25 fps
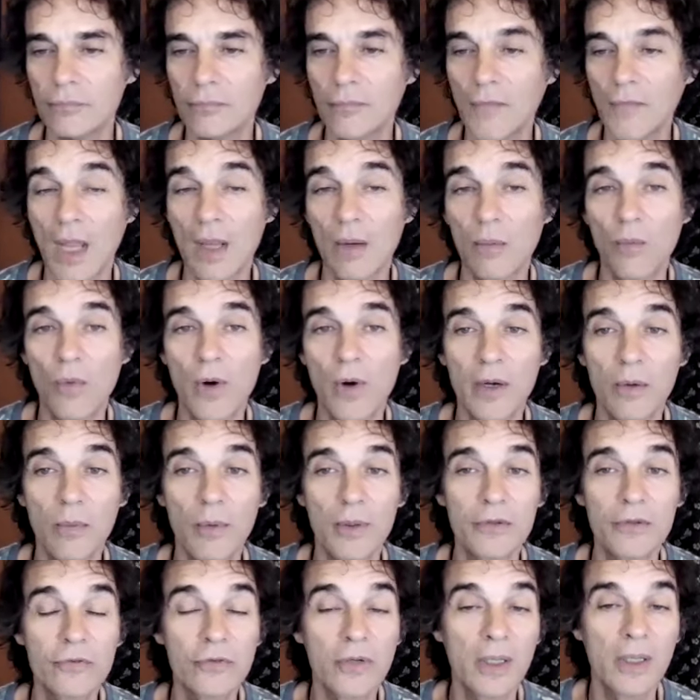And why do
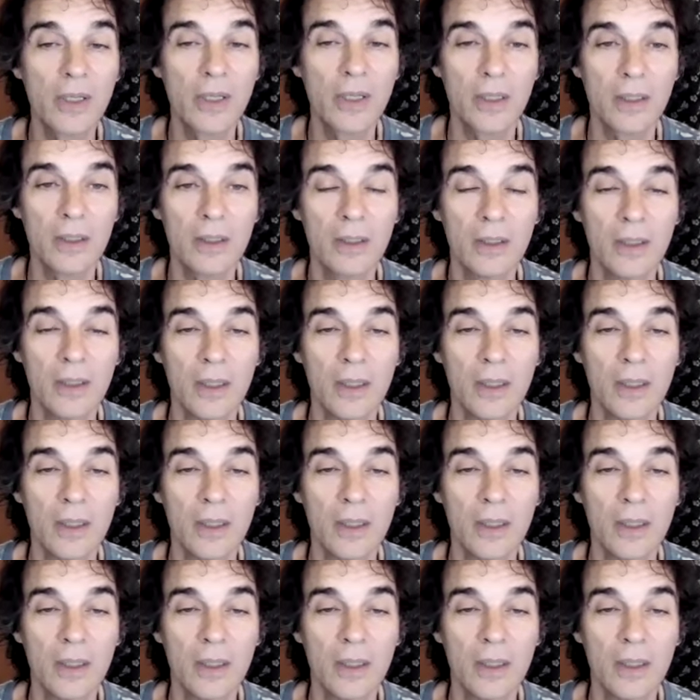I say that?